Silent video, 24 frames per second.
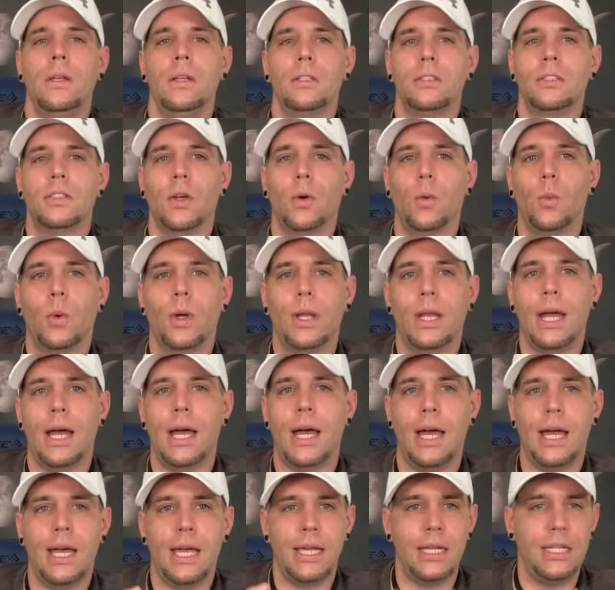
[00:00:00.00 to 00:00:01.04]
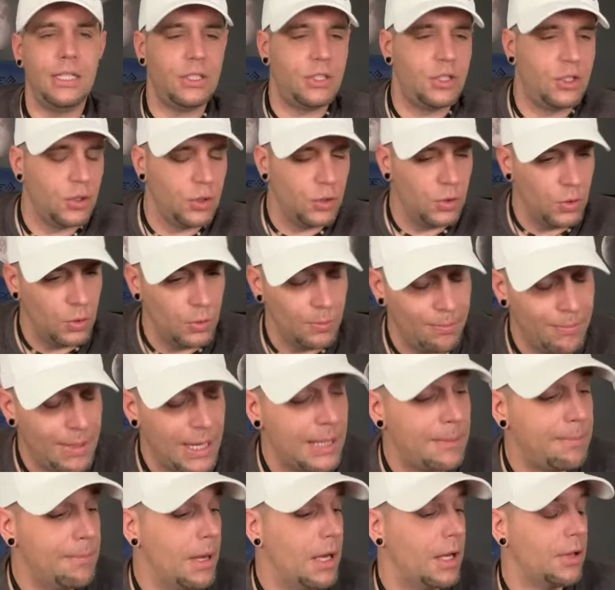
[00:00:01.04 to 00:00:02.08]
So when I do
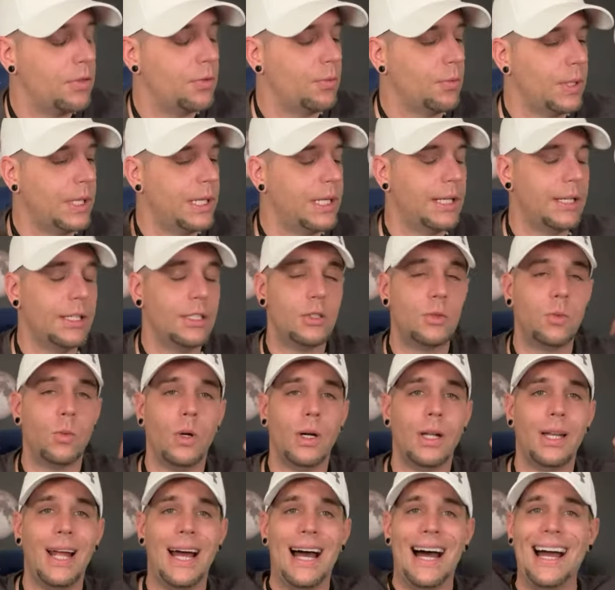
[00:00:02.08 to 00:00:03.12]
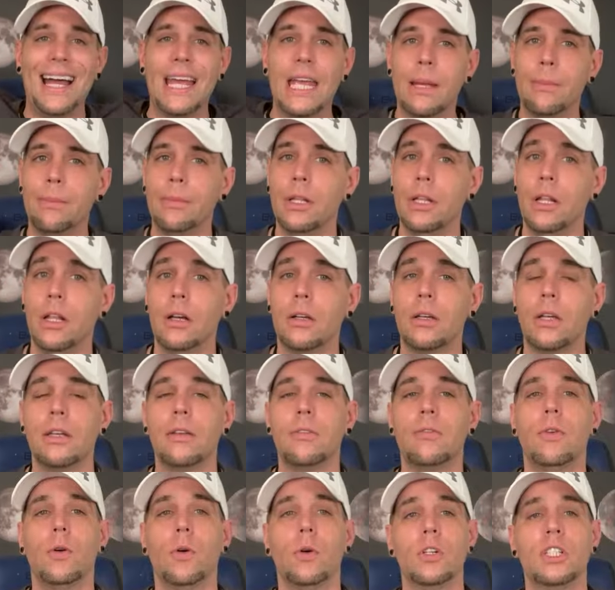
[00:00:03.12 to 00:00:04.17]
mid-month readings, what I am looking
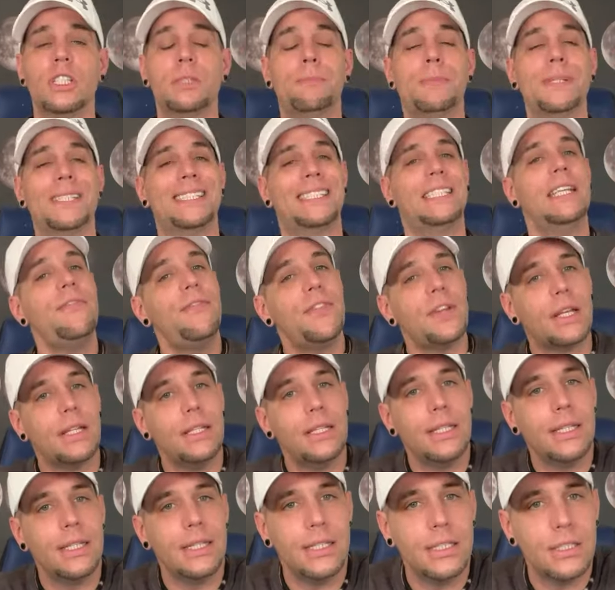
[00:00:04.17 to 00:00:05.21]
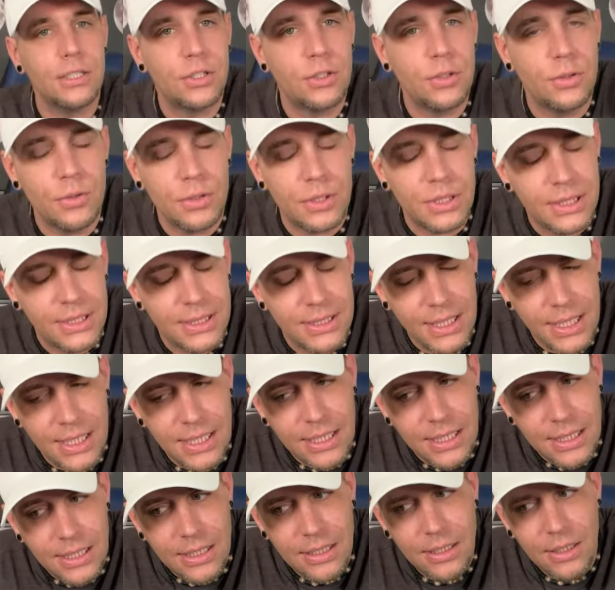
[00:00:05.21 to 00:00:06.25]
for specifically is to
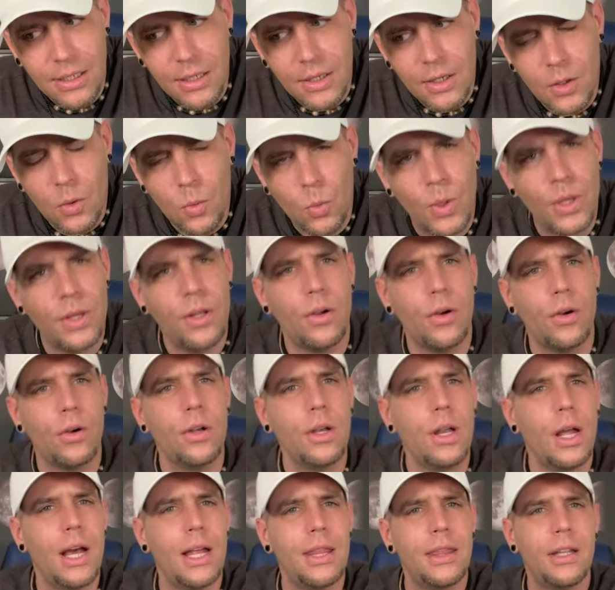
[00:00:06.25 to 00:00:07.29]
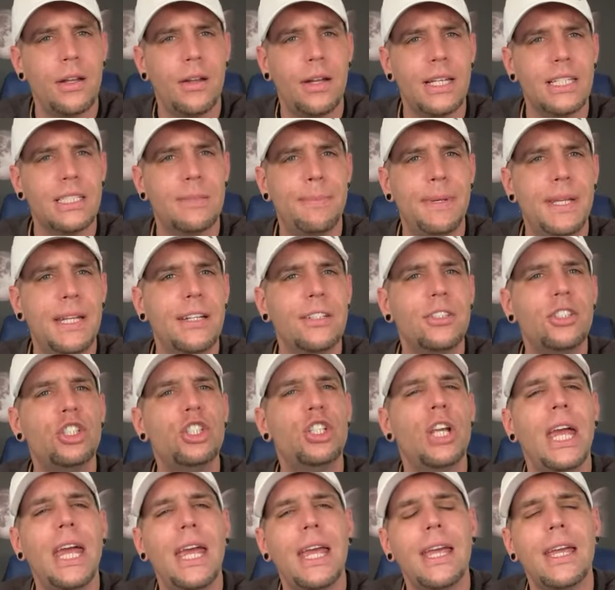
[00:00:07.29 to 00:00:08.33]
see whether or not there has been a
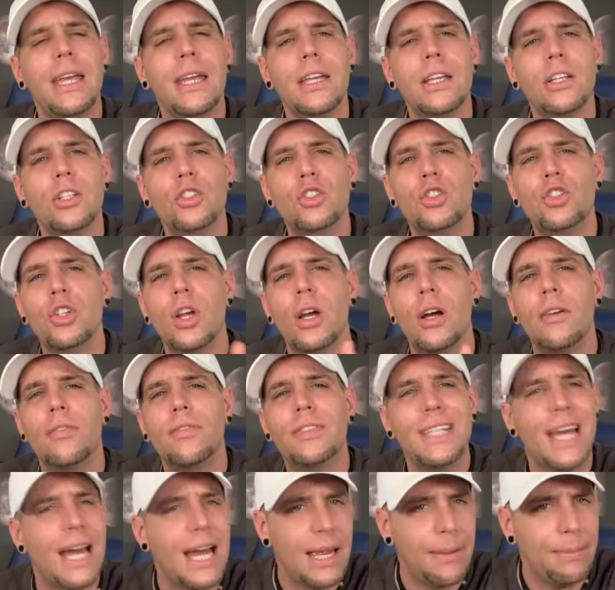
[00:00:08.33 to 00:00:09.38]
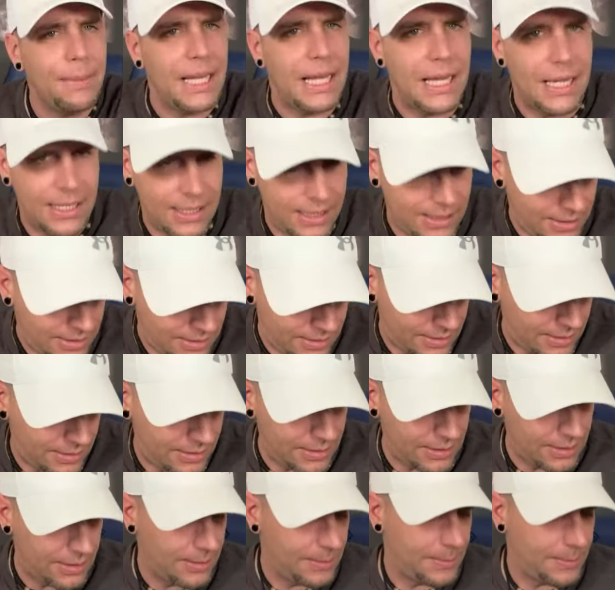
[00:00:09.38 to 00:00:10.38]
change of timelines.